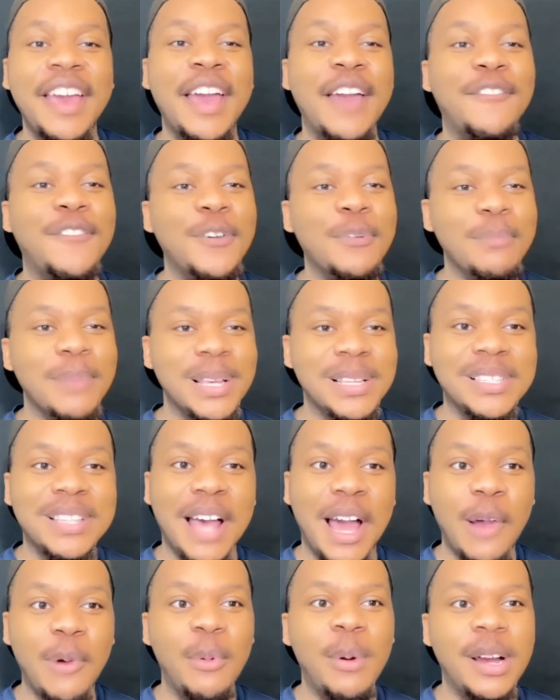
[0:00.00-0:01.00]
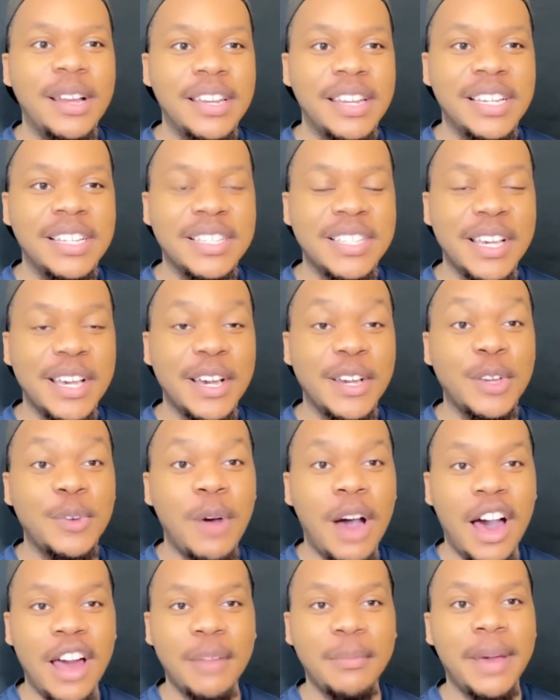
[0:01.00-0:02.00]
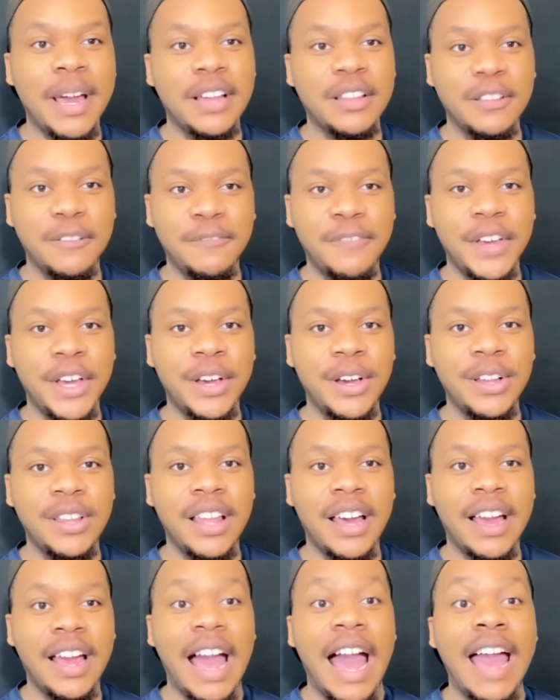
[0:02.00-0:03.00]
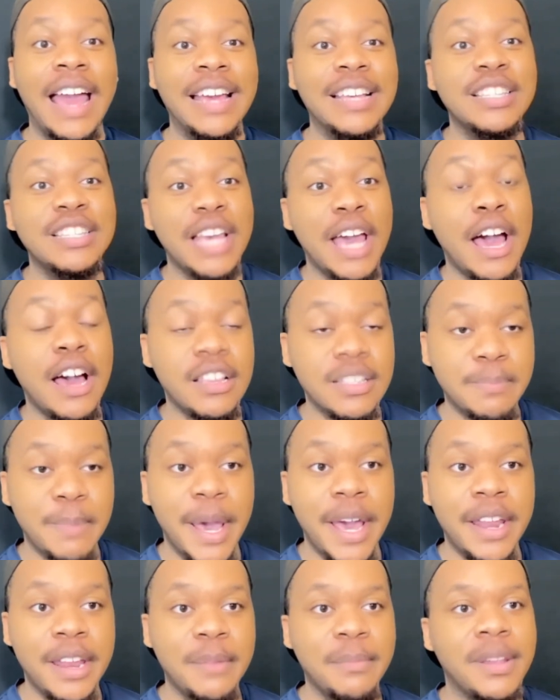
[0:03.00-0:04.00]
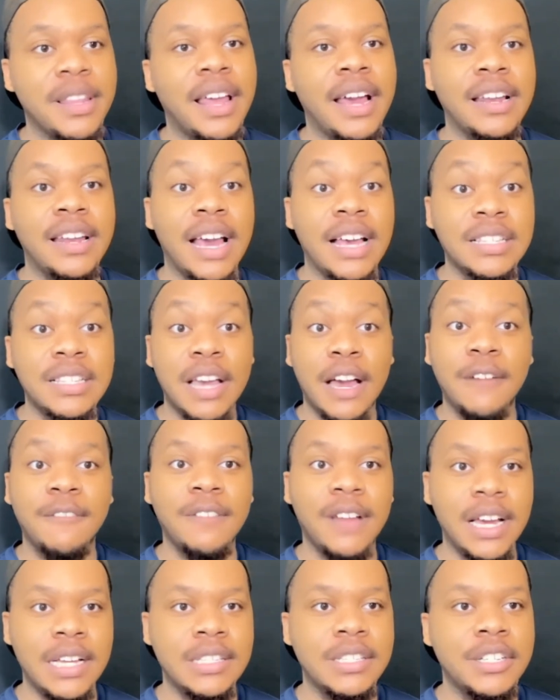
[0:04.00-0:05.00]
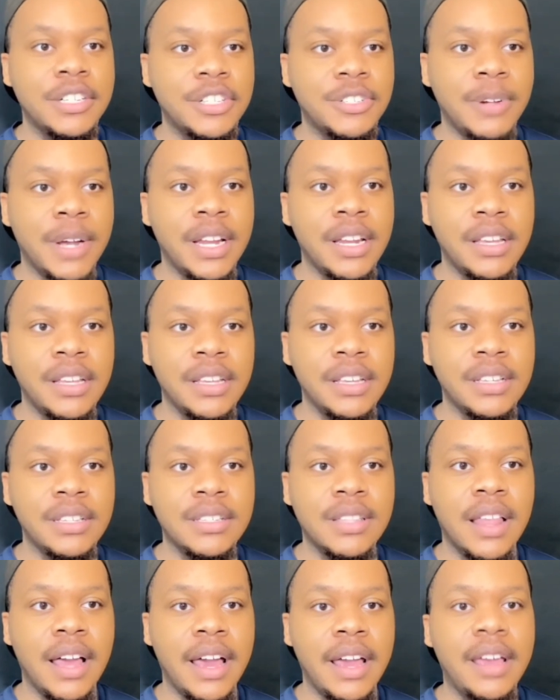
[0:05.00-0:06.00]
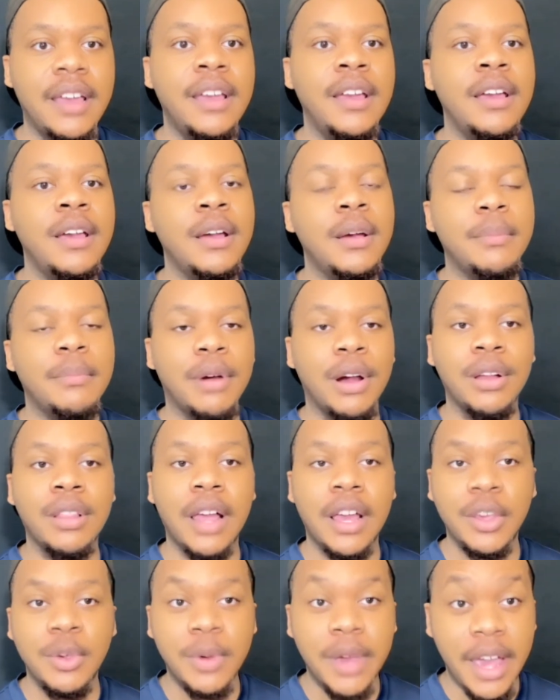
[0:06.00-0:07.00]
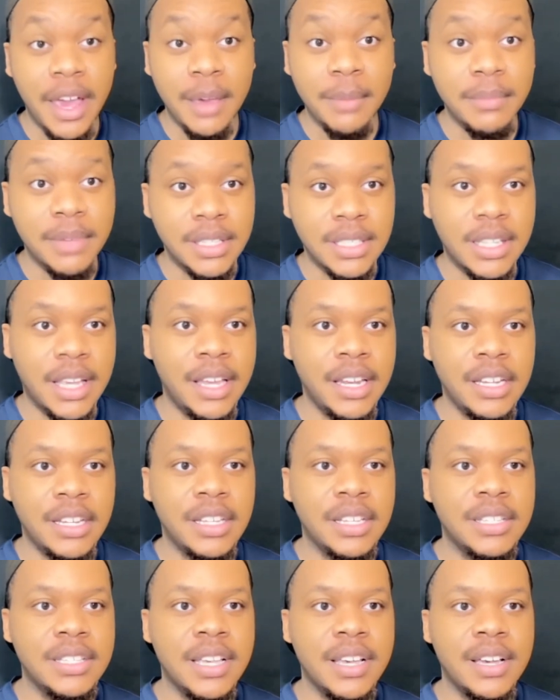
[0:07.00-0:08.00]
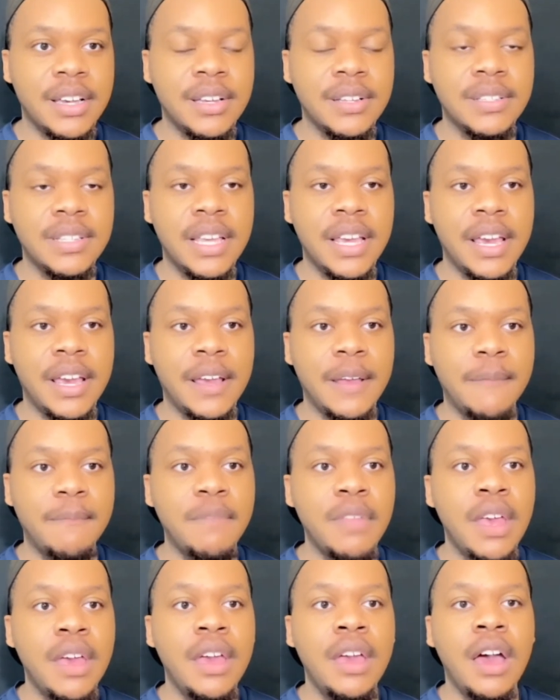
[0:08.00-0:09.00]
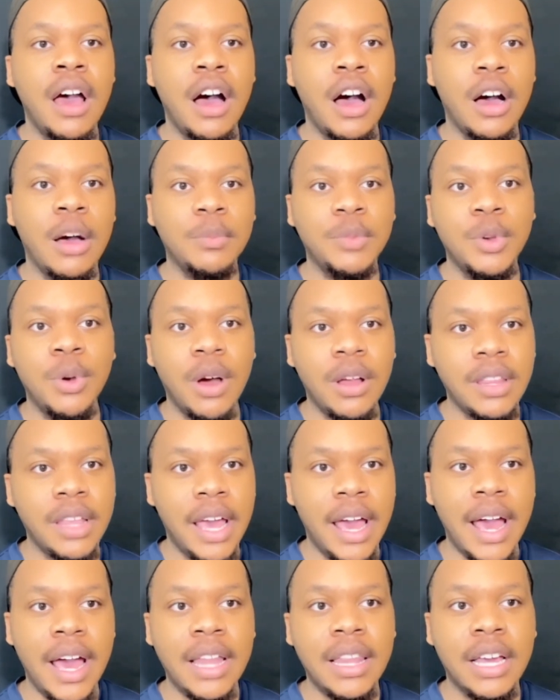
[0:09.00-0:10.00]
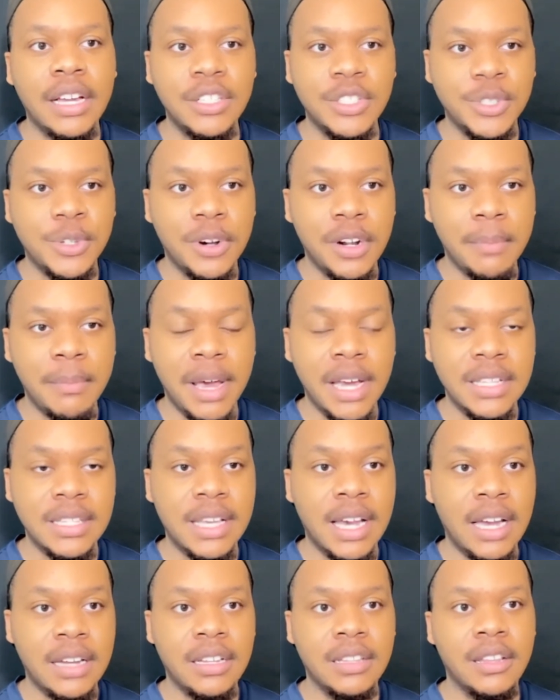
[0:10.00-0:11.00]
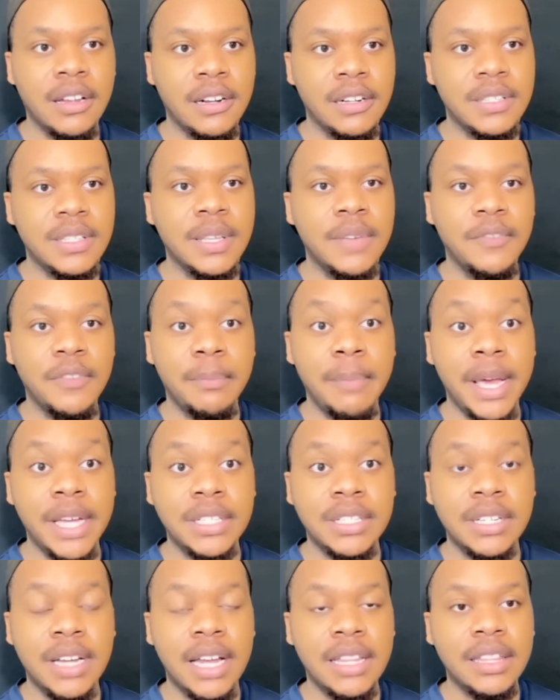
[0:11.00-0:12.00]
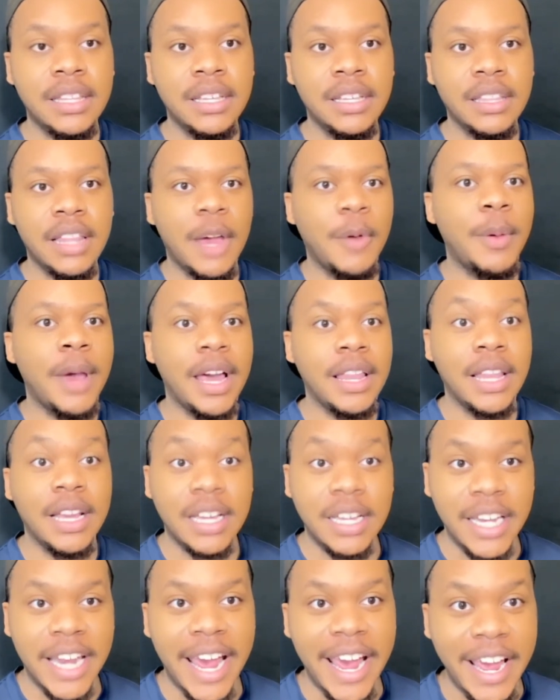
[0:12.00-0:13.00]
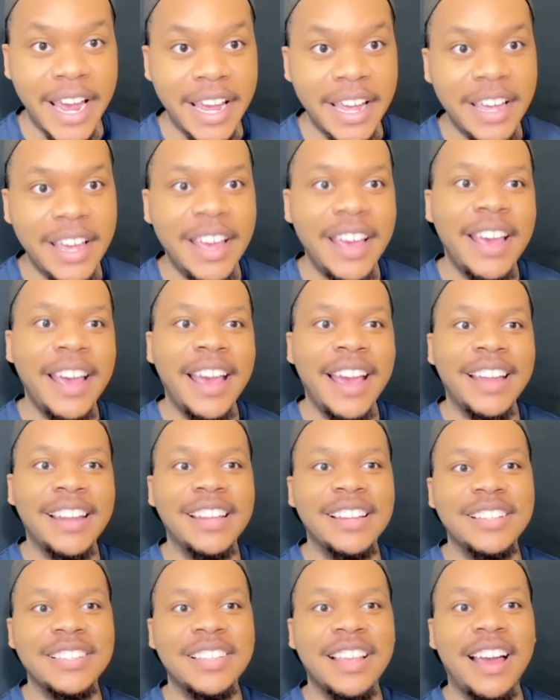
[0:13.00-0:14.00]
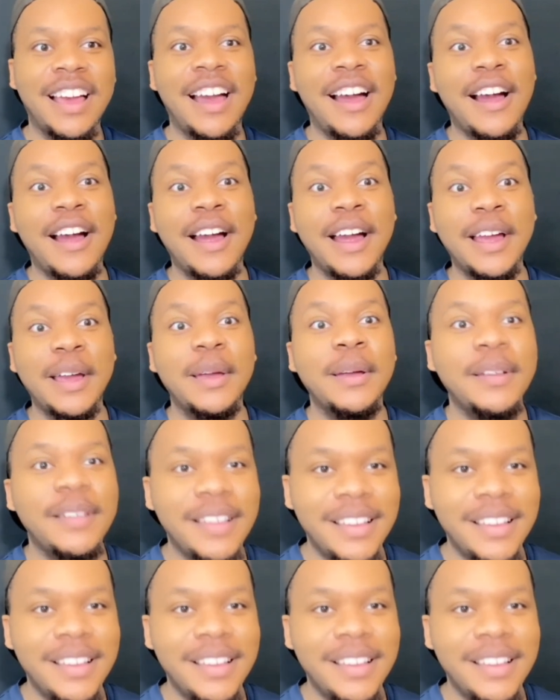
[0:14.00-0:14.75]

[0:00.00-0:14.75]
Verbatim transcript: if you miss like one detail, you automatically fail. Like, it sounds petty, but like that's how flights and the training is. Like, bro, like you can't miss any details, and um, you only had like a short amount of time to learn this information. I think like we had like a day, and then it's like, all right,